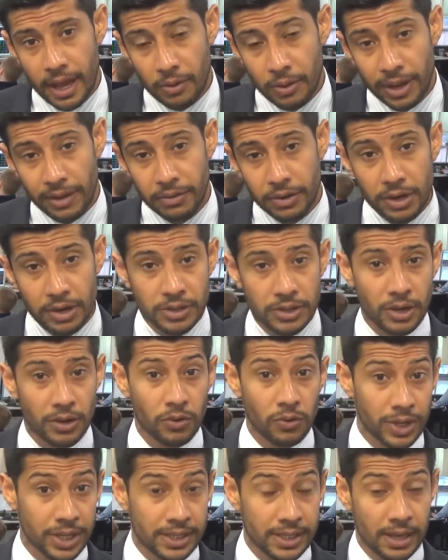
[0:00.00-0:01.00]
We have
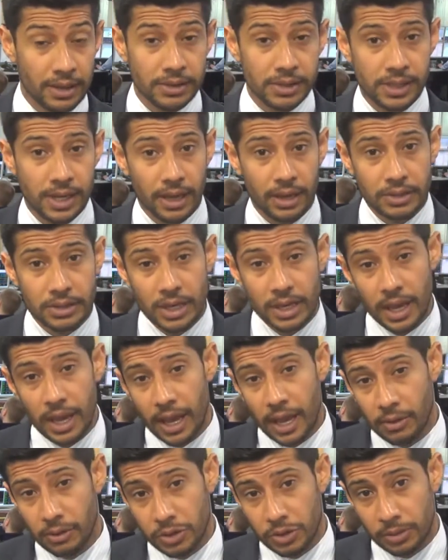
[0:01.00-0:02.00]
Eurozone retail sales,
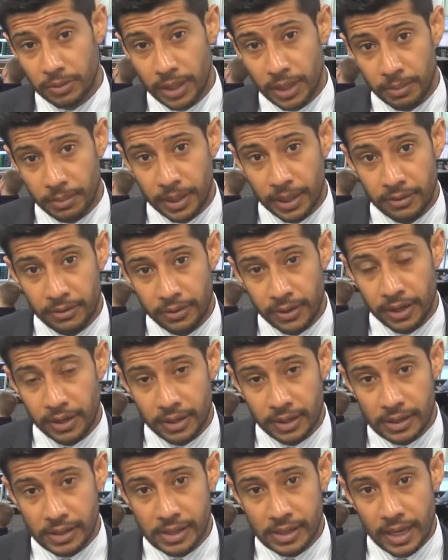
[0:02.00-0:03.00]
which will be a big
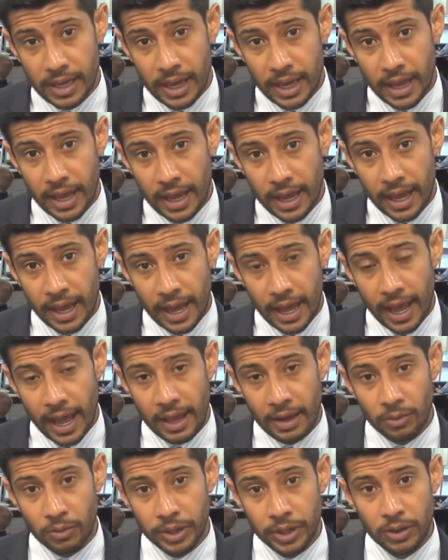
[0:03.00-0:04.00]
focus,
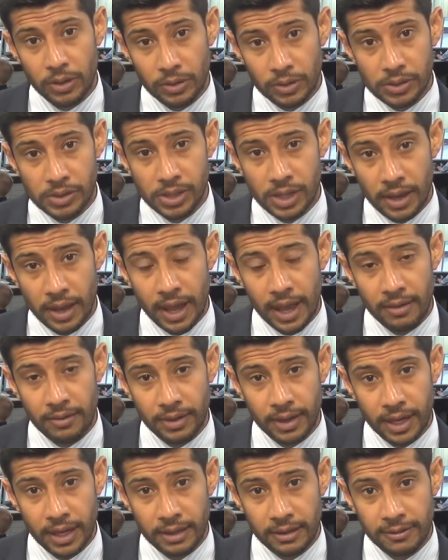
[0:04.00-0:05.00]
and we also
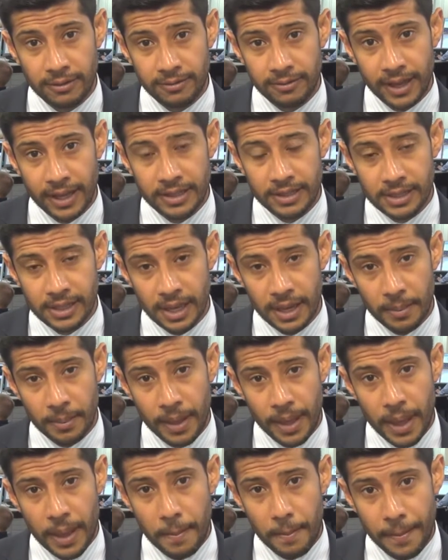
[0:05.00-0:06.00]
have the Fed's
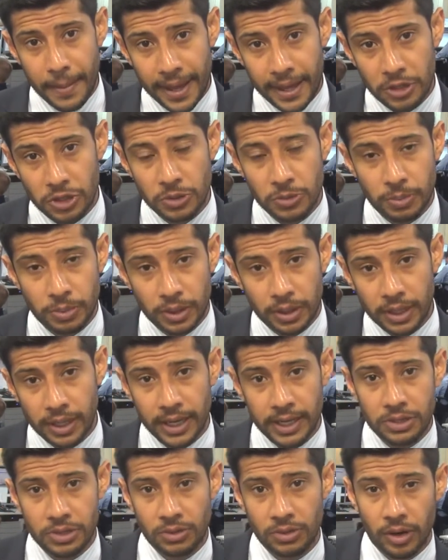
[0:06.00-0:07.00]
beige book
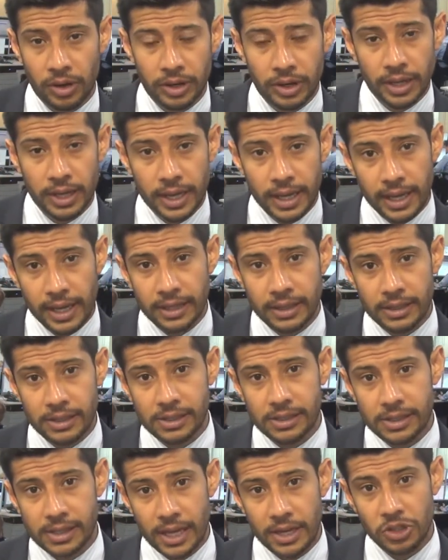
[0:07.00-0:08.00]
later on in the
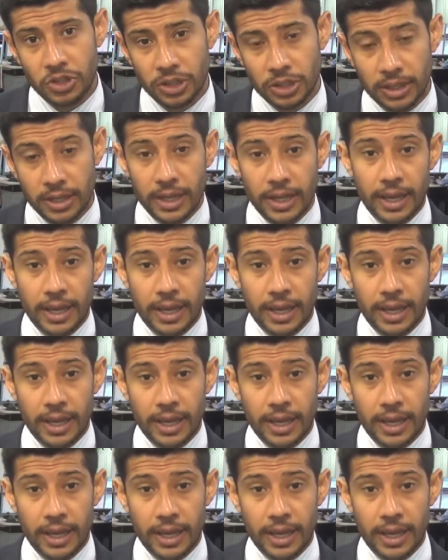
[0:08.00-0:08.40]
session.